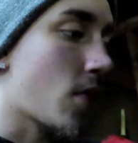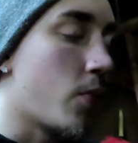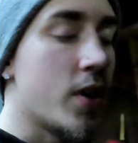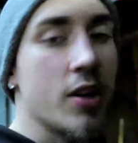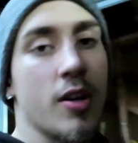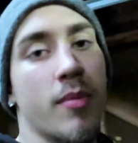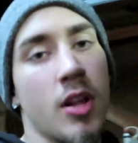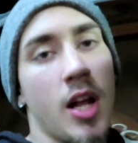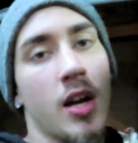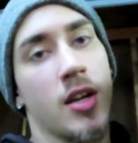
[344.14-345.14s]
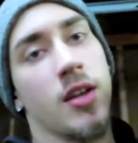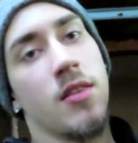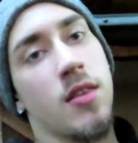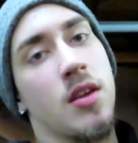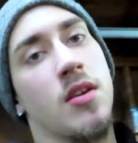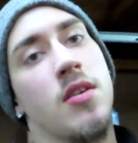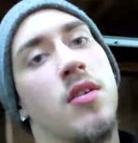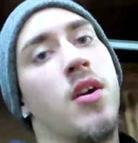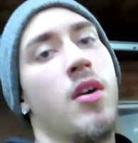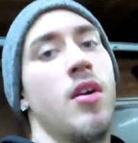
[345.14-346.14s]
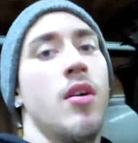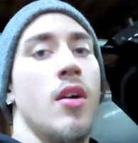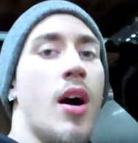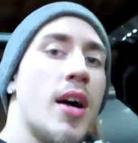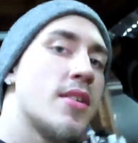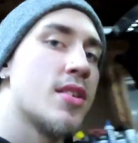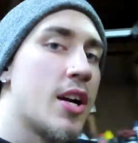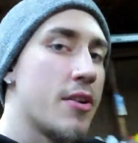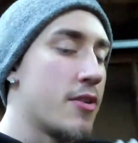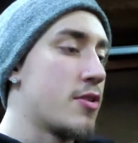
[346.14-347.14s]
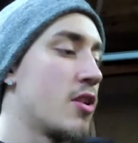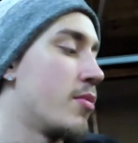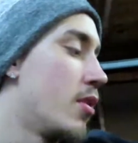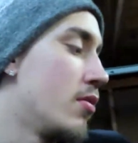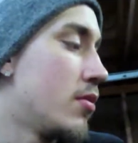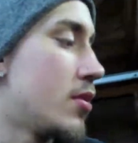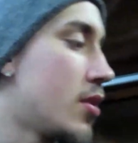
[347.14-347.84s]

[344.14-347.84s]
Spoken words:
We ended up clocking the hot side of the turbo,